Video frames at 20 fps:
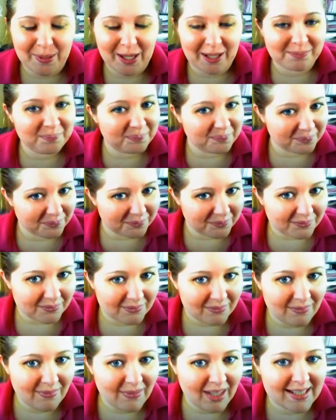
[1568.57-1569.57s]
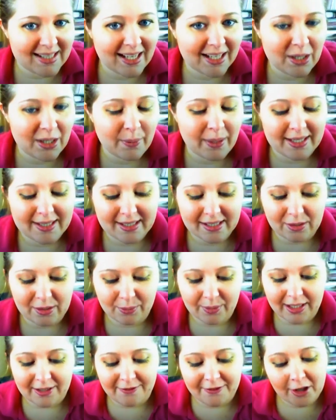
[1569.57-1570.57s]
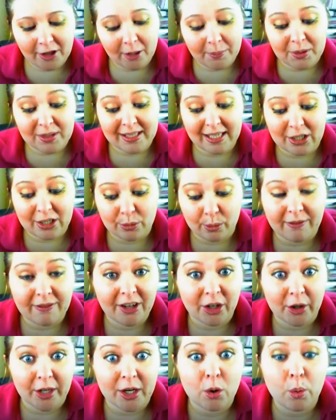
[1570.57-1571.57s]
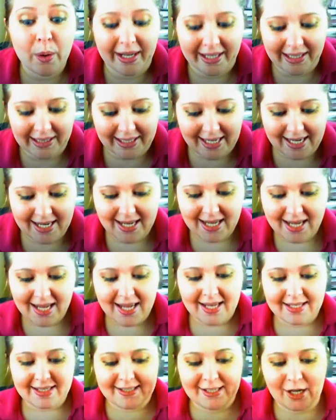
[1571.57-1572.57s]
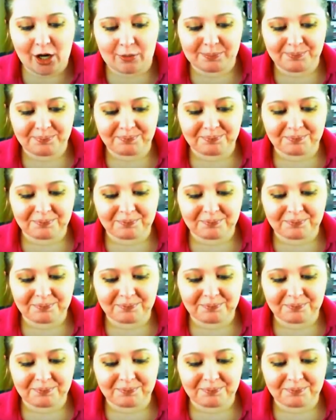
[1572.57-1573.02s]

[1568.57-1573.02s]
But I'll tell you what, it's going to really fill up your schedule very quickly. So